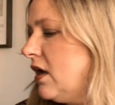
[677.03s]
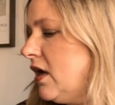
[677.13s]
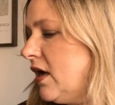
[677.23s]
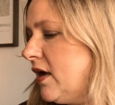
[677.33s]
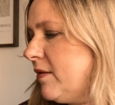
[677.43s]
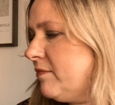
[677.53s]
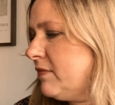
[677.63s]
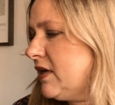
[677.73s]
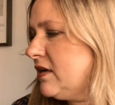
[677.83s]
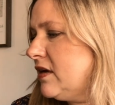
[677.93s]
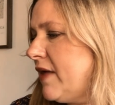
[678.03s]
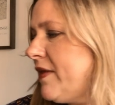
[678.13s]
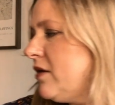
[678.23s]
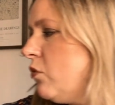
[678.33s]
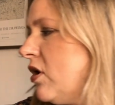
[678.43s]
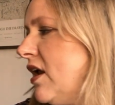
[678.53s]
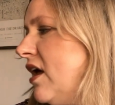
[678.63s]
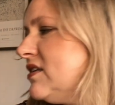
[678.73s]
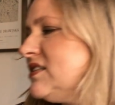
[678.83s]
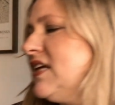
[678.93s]
Um, and then one
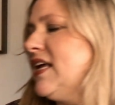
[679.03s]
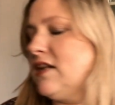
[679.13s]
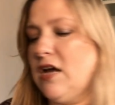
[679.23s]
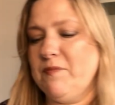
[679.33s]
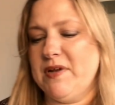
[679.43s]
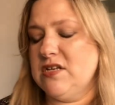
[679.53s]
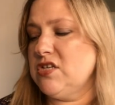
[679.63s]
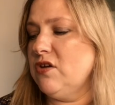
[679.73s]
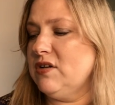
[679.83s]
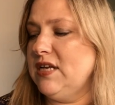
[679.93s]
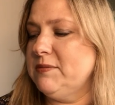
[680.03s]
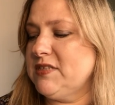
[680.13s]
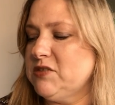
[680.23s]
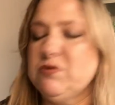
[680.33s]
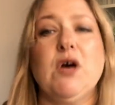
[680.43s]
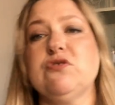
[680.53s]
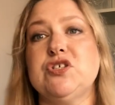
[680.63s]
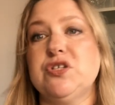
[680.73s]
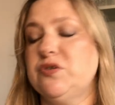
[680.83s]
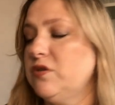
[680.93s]
last thing that I've been totally obsessed with, oh
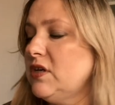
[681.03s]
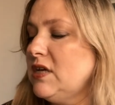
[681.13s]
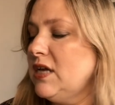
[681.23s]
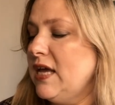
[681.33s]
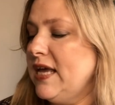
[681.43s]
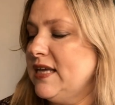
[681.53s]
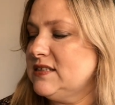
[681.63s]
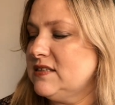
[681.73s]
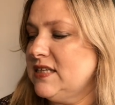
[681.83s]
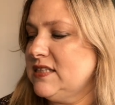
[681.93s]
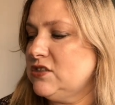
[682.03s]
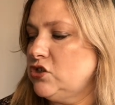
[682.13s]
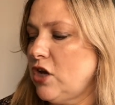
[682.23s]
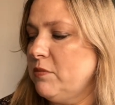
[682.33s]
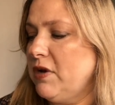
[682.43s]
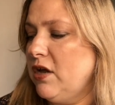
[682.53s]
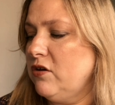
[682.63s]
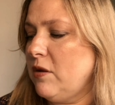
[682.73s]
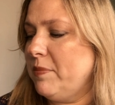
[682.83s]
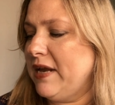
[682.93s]
two, is this Jo
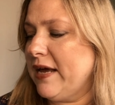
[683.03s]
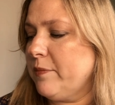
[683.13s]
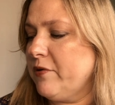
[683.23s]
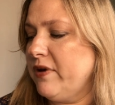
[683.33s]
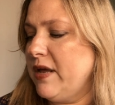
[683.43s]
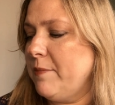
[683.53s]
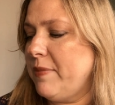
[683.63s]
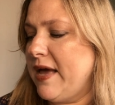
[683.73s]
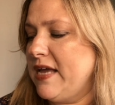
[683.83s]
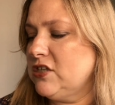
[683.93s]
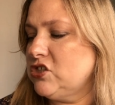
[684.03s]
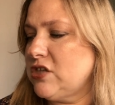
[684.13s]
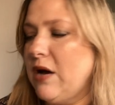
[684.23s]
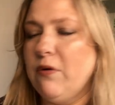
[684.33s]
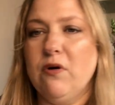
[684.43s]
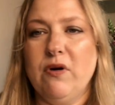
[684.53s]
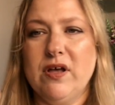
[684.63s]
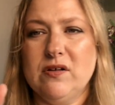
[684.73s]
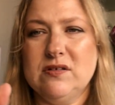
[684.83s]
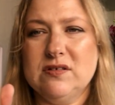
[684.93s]
Malone Blackberry and Bay Shower
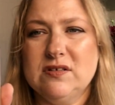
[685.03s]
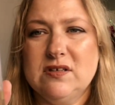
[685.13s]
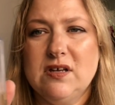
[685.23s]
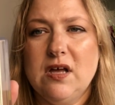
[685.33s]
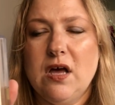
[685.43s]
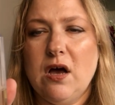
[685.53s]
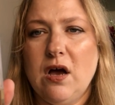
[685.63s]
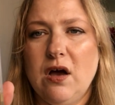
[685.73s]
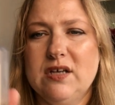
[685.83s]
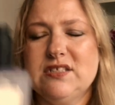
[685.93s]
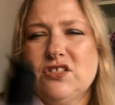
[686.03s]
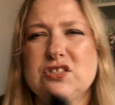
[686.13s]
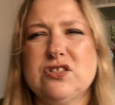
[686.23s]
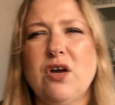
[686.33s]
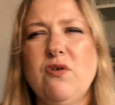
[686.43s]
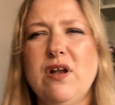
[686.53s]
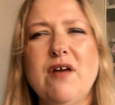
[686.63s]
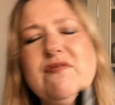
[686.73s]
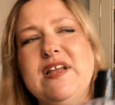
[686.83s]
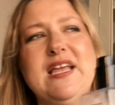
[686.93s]
Oil. Oh, it's just so
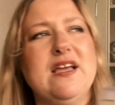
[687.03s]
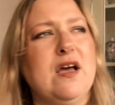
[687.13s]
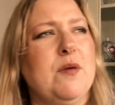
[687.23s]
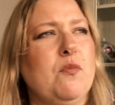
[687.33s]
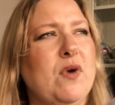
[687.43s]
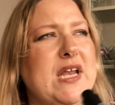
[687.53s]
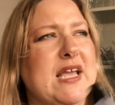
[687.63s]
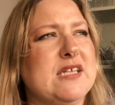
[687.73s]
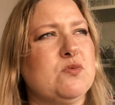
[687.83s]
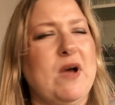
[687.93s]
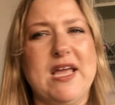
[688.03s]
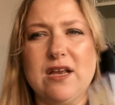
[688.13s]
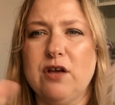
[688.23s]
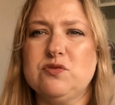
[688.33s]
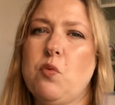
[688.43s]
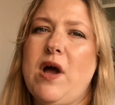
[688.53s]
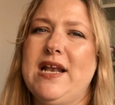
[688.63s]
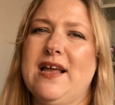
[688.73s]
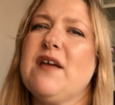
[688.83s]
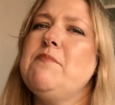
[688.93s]
lovely. Um, when it gets wet, it goes
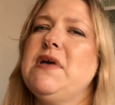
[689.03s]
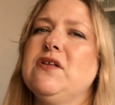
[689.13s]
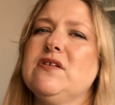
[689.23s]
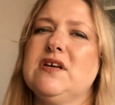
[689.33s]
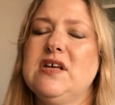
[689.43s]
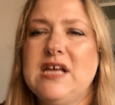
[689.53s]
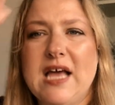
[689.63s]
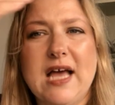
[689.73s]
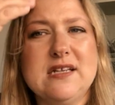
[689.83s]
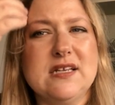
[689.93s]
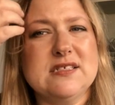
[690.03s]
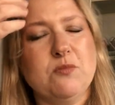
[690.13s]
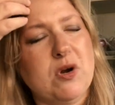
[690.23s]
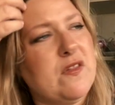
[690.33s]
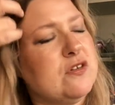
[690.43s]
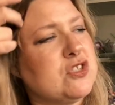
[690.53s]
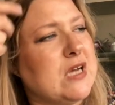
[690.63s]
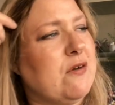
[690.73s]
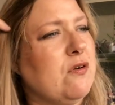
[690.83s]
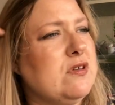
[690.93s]
white like a milk. And it's one of those
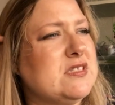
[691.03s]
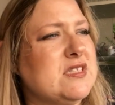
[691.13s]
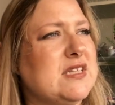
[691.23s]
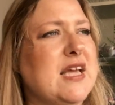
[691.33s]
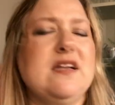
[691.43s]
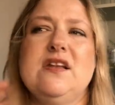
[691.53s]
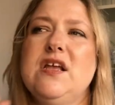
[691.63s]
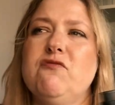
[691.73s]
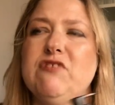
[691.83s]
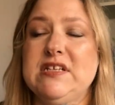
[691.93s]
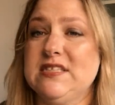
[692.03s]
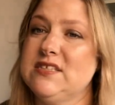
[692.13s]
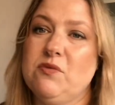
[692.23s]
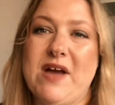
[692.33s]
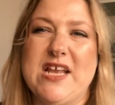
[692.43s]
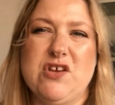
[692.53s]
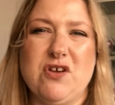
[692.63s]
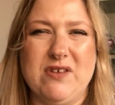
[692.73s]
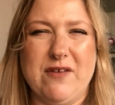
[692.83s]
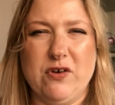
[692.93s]
shower oils that then rinses away and you
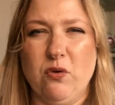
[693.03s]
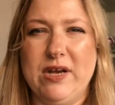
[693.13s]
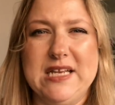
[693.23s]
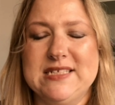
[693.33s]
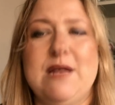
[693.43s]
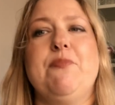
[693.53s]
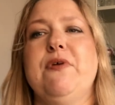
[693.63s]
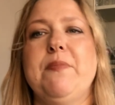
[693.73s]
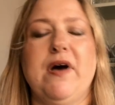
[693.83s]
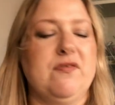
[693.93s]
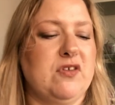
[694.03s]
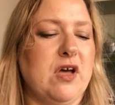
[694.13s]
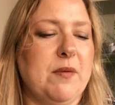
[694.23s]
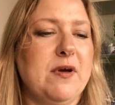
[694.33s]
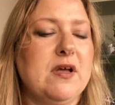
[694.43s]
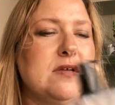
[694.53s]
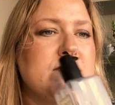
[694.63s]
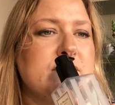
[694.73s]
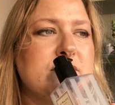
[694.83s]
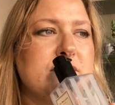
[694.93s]
don't have an oily, slippery bathtub
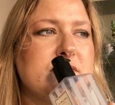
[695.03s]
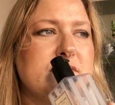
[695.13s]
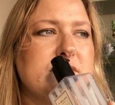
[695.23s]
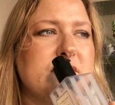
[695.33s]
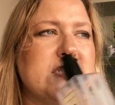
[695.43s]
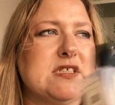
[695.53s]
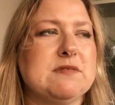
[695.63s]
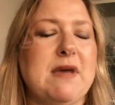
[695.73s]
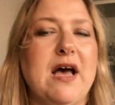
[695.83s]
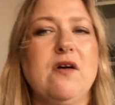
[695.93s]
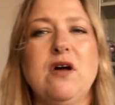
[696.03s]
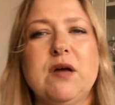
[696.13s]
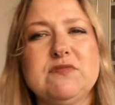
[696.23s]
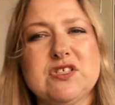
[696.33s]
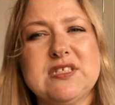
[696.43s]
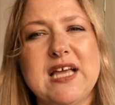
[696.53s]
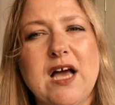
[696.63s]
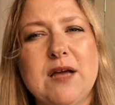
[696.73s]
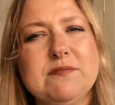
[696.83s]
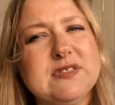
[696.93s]
the smell. I'm just,
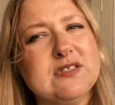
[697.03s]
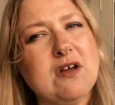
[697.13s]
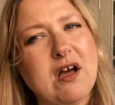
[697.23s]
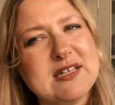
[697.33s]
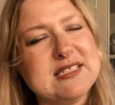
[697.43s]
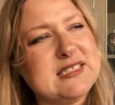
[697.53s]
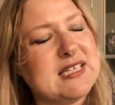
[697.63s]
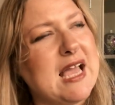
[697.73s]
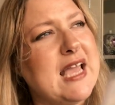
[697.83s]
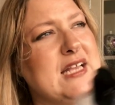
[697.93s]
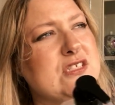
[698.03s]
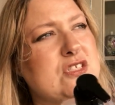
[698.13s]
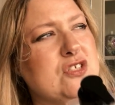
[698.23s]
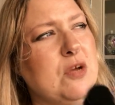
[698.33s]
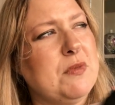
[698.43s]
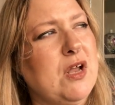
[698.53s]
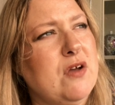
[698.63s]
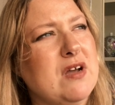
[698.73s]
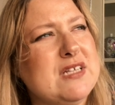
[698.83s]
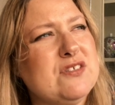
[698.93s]
I'm starting to get into Jo
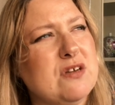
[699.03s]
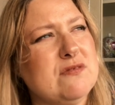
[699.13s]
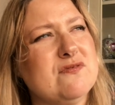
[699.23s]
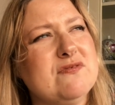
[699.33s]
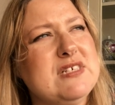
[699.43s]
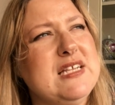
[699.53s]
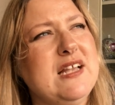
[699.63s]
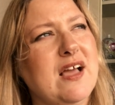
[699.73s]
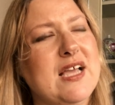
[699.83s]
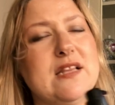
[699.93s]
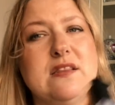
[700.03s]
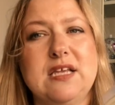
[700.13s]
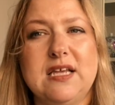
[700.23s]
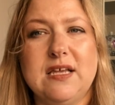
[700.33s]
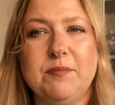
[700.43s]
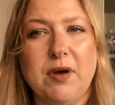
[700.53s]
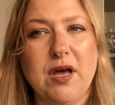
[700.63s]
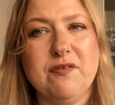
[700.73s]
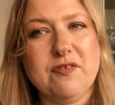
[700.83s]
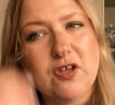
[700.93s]
Malone. I don't really like the
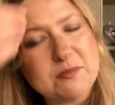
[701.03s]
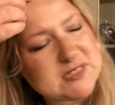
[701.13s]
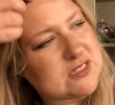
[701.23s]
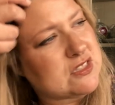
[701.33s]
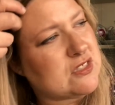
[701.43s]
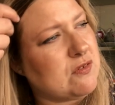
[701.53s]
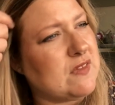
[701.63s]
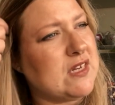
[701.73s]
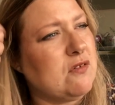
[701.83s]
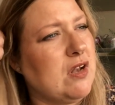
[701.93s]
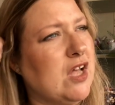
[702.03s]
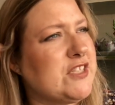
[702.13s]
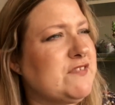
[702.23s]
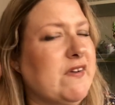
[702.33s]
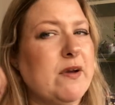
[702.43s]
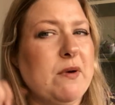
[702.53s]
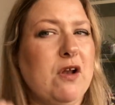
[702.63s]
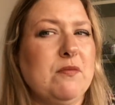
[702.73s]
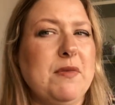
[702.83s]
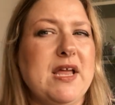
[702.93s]
perfumes. I just don't, they don't last very well
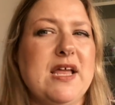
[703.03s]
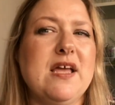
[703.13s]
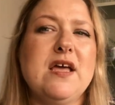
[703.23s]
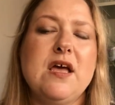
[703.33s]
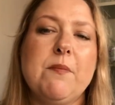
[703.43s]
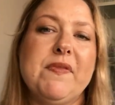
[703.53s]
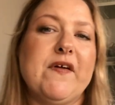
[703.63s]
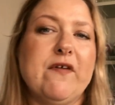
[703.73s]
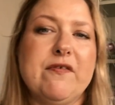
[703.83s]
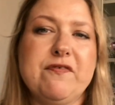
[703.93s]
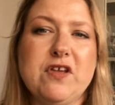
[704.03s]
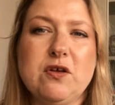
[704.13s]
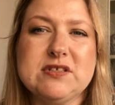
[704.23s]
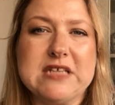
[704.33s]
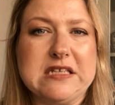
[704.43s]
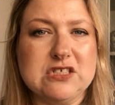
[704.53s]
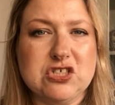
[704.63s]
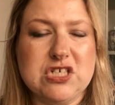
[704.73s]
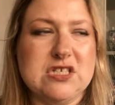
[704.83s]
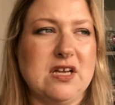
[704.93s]
on me. But there are a few scents
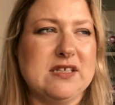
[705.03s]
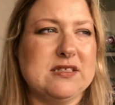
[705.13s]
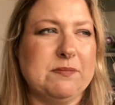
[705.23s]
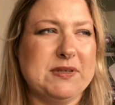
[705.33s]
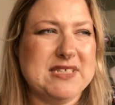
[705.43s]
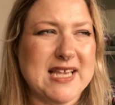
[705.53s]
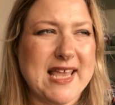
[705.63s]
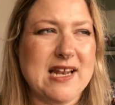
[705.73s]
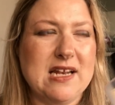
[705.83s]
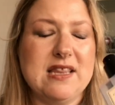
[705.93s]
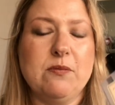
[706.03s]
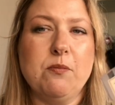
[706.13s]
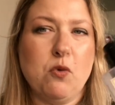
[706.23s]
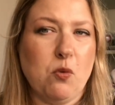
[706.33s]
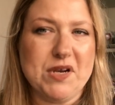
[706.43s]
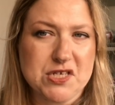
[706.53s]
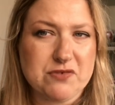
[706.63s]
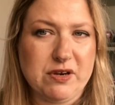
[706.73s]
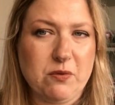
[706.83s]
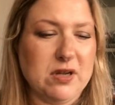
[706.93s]
she does, particularly the more
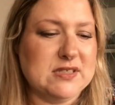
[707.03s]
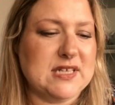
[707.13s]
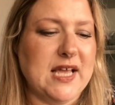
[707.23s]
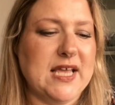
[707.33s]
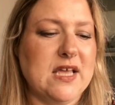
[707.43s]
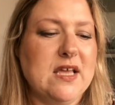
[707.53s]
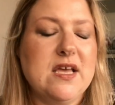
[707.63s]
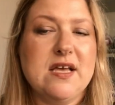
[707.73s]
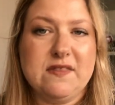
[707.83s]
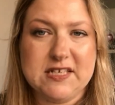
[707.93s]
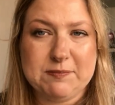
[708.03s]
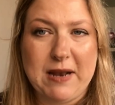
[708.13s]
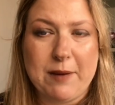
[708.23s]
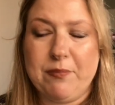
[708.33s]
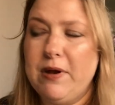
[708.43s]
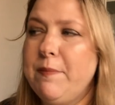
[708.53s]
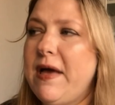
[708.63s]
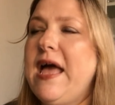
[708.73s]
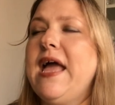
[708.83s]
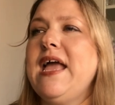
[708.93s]
wintry ones like this Blackberry
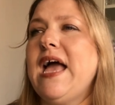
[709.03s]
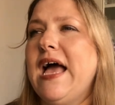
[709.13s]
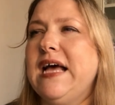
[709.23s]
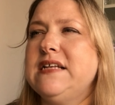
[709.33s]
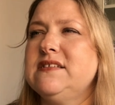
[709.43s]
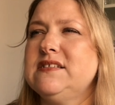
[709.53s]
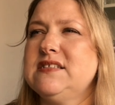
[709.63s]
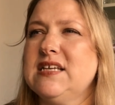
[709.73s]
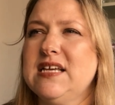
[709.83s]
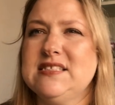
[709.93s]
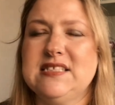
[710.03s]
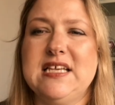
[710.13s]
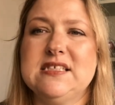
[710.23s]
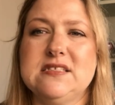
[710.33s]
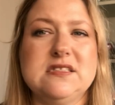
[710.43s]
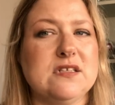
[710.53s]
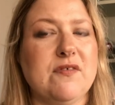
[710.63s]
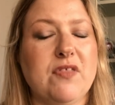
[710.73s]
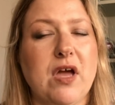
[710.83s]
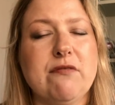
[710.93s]
Bay and the Cassis and
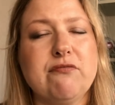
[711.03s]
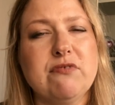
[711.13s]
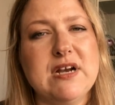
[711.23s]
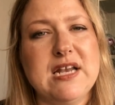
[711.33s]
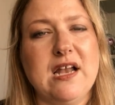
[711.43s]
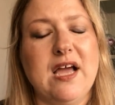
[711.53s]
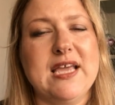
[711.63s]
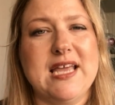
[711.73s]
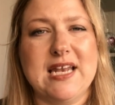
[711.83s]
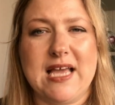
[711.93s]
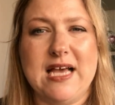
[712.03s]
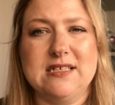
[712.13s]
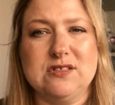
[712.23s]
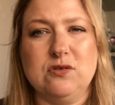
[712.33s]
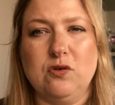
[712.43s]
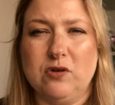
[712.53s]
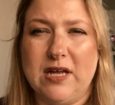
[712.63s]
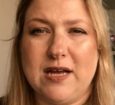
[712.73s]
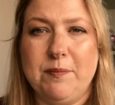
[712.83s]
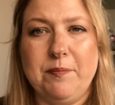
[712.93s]
stuff that I really like in a candle or
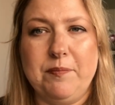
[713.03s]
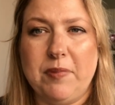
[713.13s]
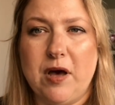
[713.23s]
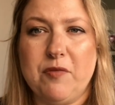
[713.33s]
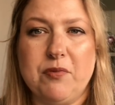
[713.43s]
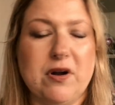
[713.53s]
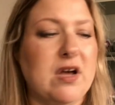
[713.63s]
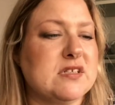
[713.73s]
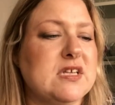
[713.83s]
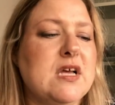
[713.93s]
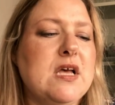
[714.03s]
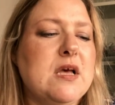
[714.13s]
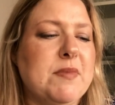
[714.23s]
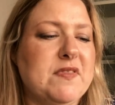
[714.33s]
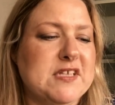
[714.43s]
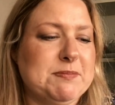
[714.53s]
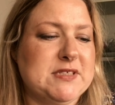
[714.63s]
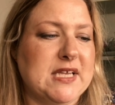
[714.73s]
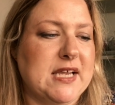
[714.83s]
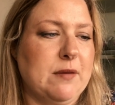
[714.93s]
like a bath product but this
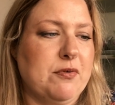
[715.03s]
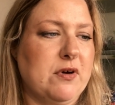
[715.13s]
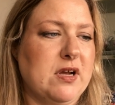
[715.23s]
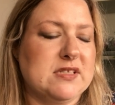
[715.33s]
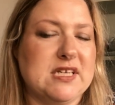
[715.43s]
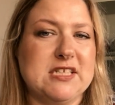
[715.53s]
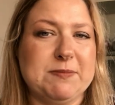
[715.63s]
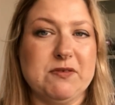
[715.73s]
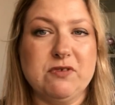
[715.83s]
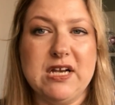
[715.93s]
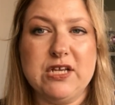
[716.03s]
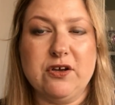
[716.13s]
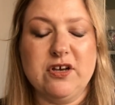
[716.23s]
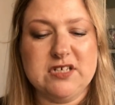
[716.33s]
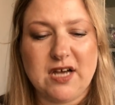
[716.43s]
particular product has been really good.